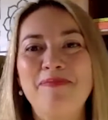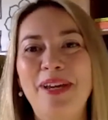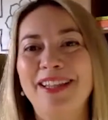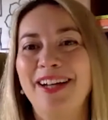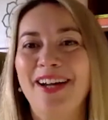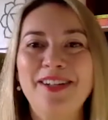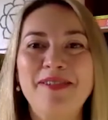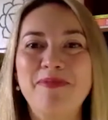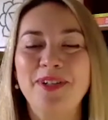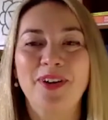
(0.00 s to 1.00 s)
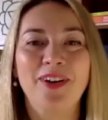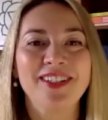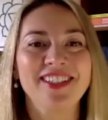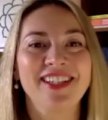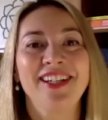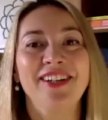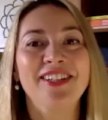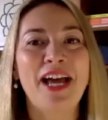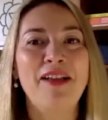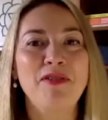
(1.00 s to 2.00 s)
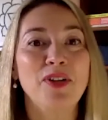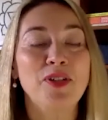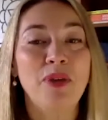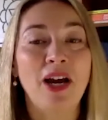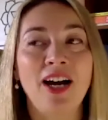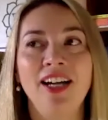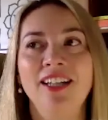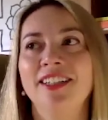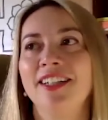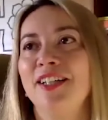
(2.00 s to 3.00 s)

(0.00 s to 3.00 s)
pick the entrepreneurs and say, tell me what's behind.